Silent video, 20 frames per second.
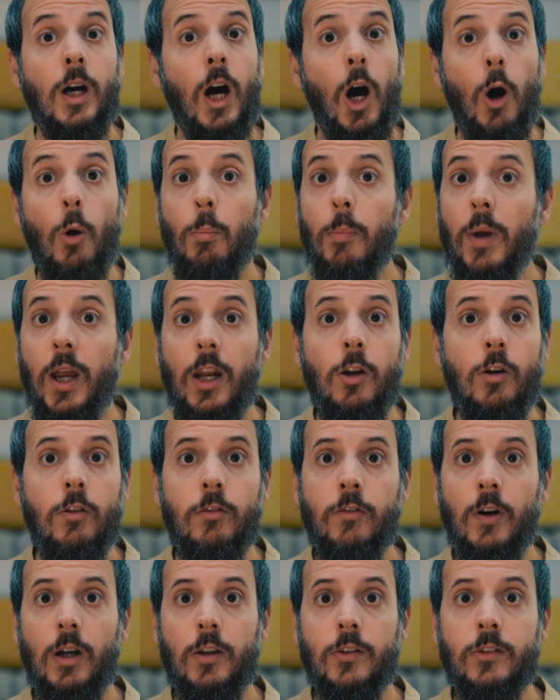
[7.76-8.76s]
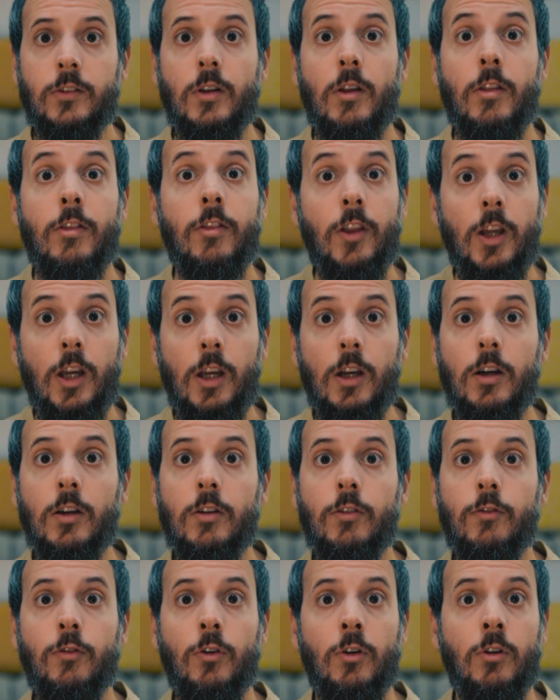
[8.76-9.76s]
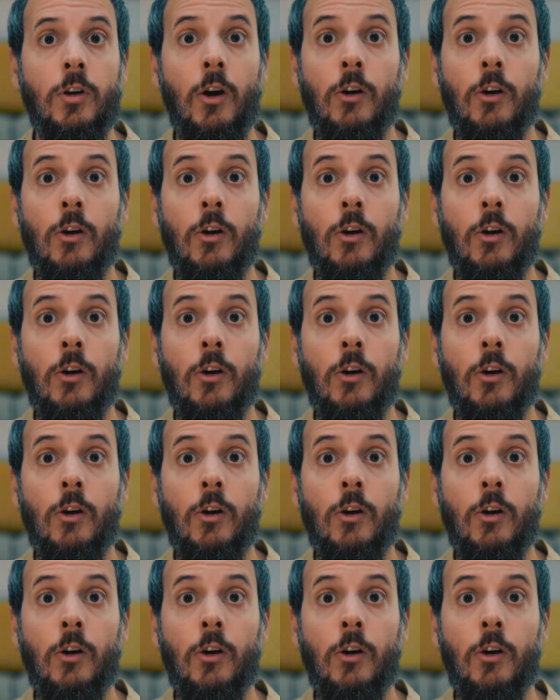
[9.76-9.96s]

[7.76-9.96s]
How many of us think for